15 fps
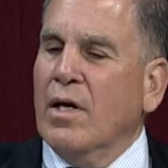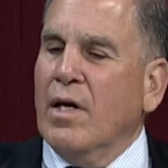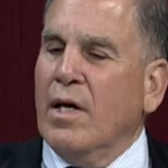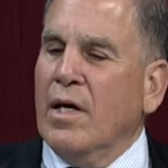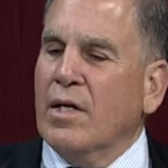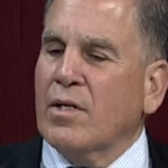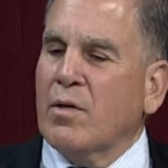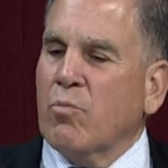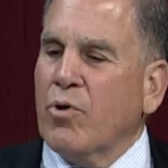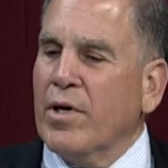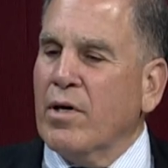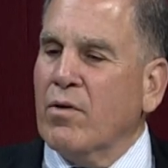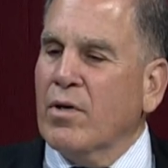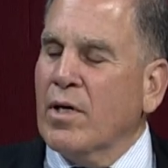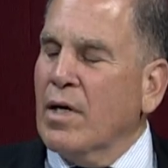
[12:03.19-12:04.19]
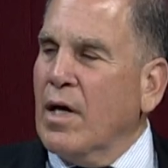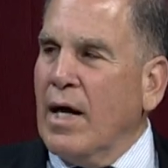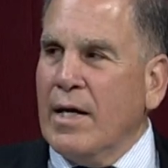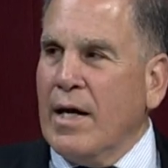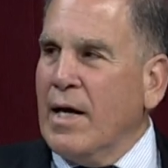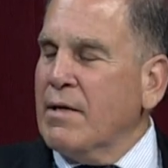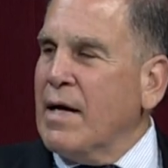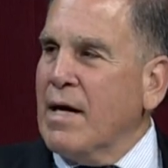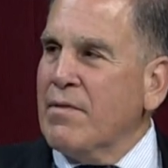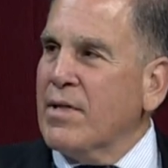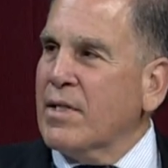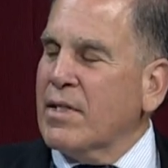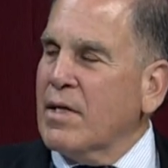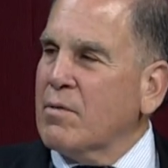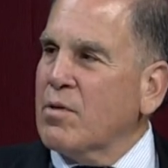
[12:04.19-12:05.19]
in Cabrillo, I
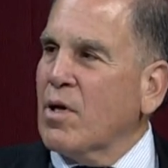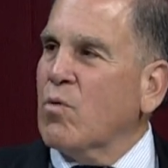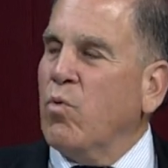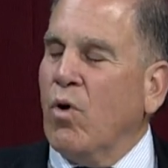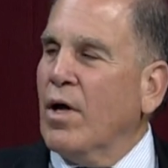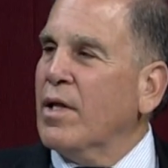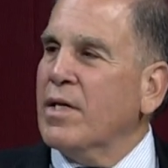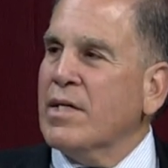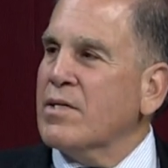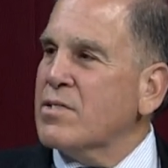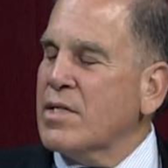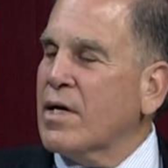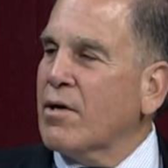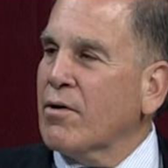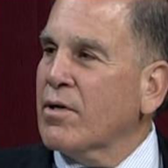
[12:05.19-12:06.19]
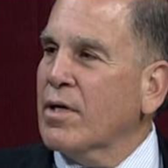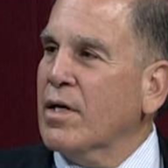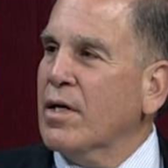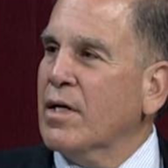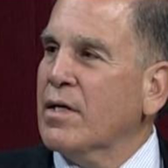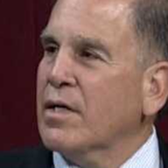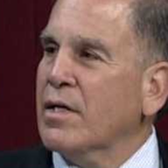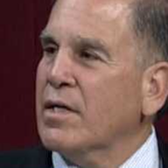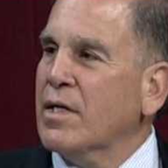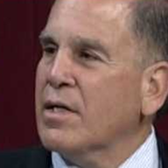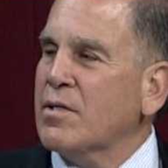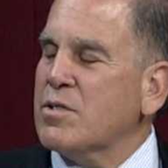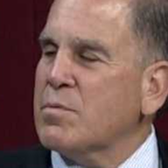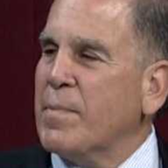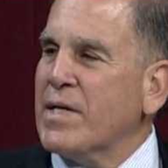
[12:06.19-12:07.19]
think that the quality is there.
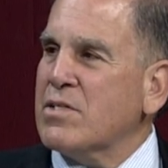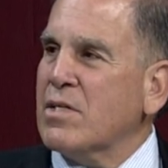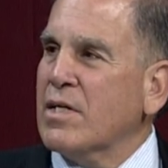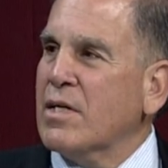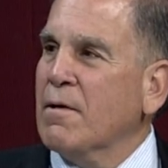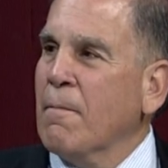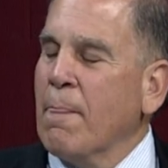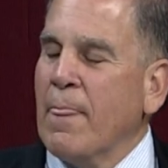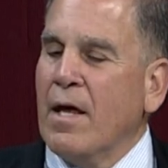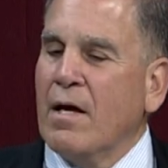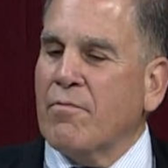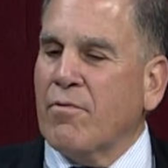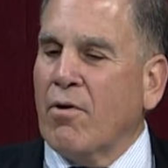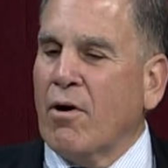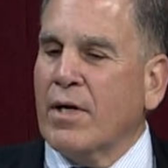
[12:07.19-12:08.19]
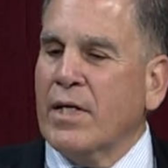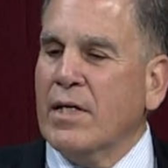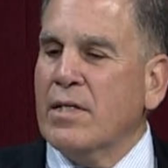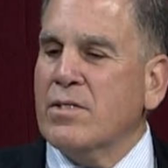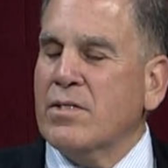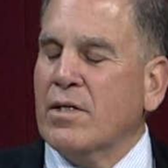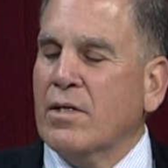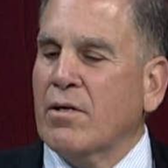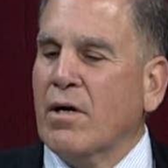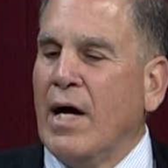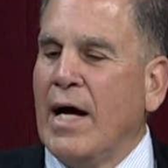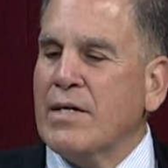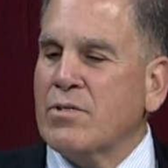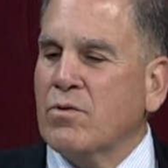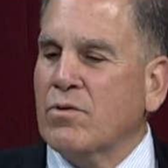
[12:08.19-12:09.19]
And especially for our kids that are
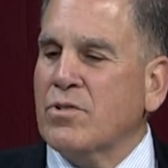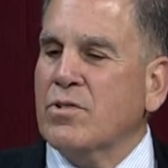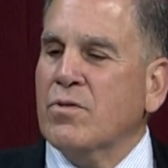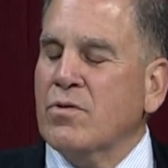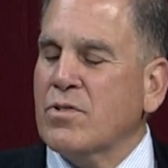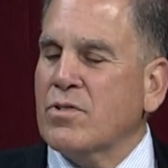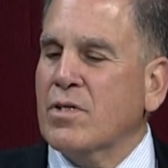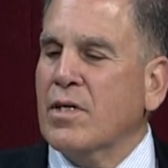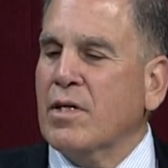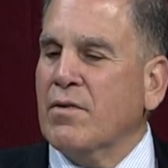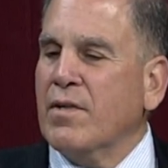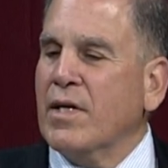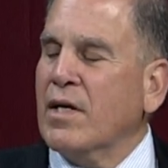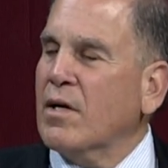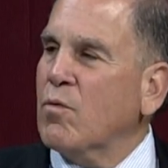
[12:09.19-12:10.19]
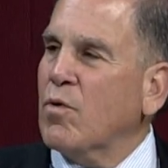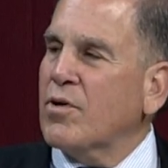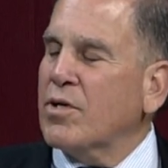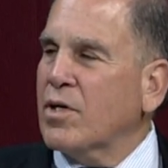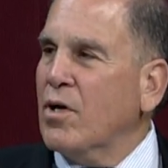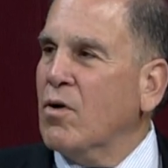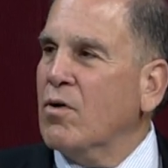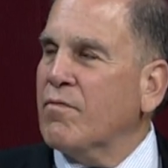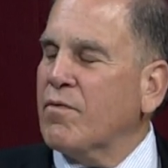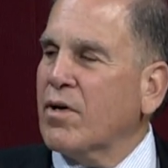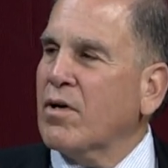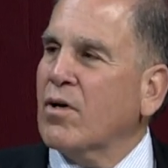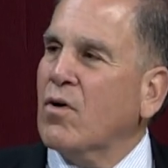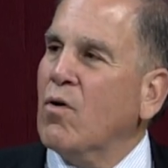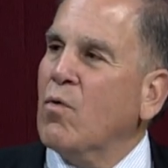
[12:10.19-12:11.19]
high school students thinking where to go if they're
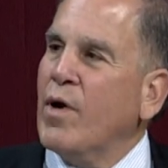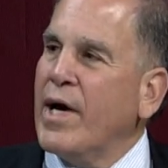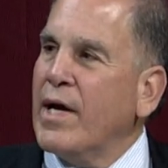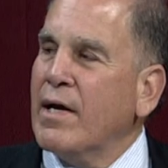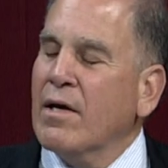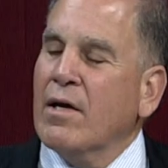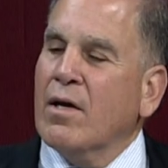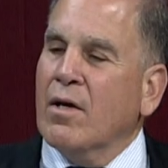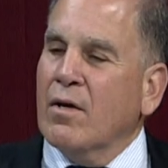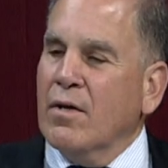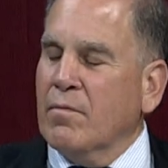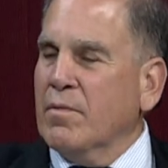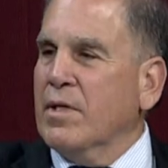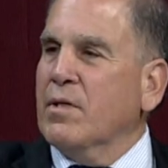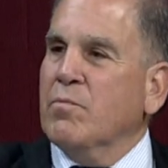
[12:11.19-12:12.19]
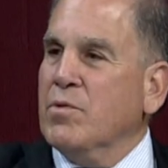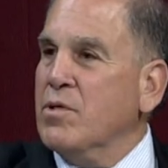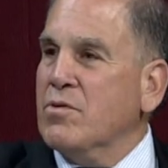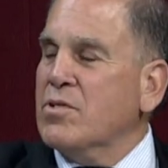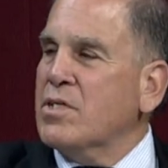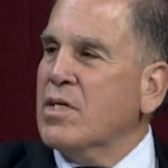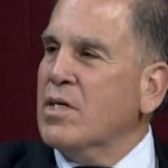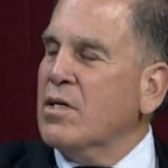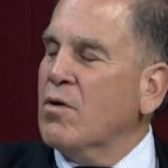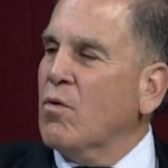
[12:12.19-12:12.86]
going to go away, UC